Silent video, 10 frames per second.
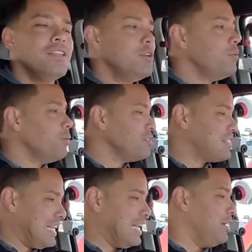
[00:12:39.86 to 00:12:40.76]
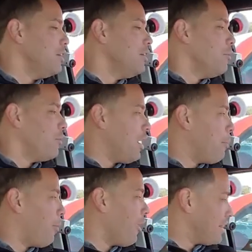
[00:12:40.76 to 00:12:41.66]
You will see where
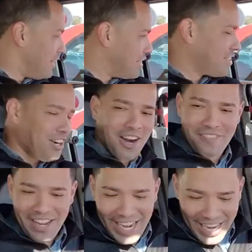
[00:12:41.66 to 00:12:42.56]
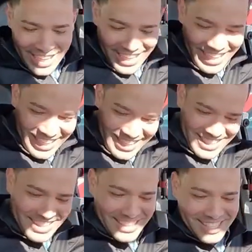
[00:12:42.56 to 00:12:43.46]
I parked this car, man.
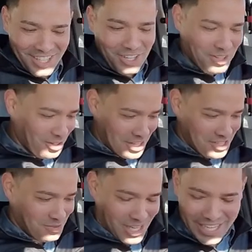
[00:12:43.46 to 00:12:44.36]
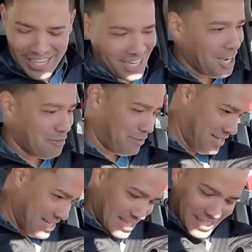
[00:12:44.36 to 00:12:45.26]
This is so cool. I just want to get off
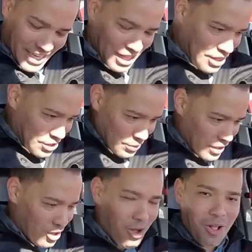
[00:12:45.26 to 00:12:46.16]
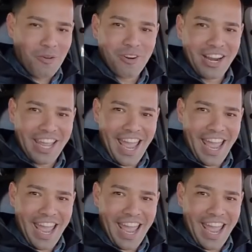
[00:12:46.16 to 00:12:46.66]
and do it all over